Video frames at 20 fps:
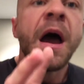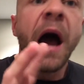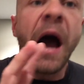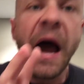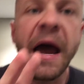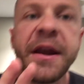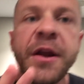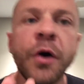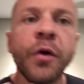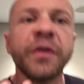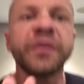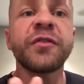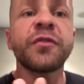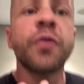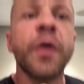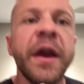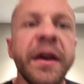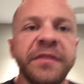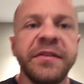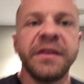I know it's
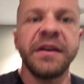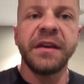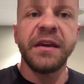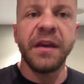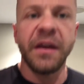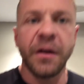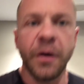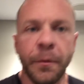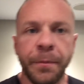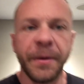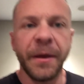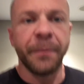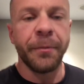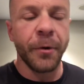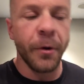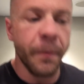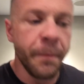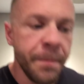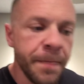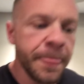crazy, keto
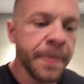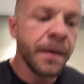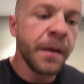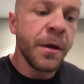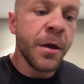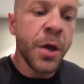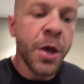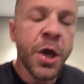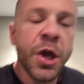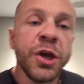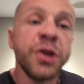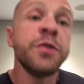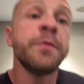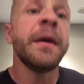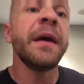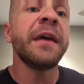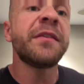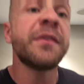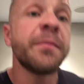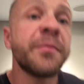people. You
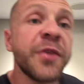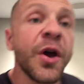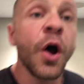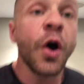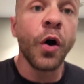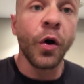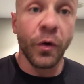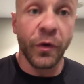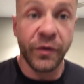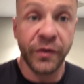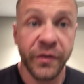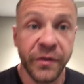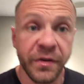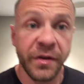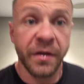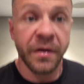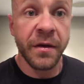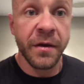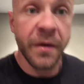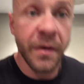make some toast.
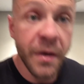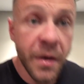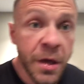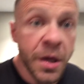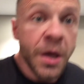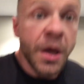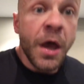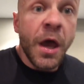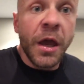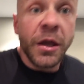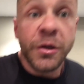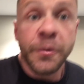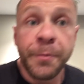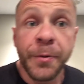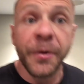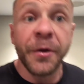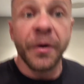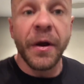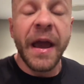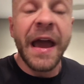You
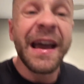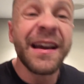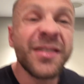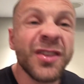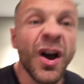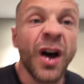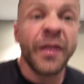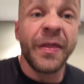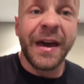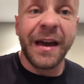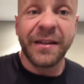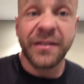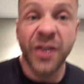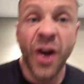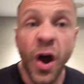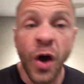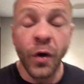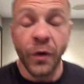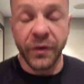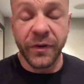put your eggs on that
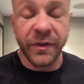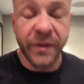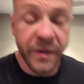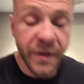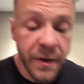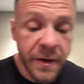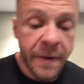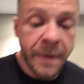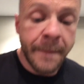toast.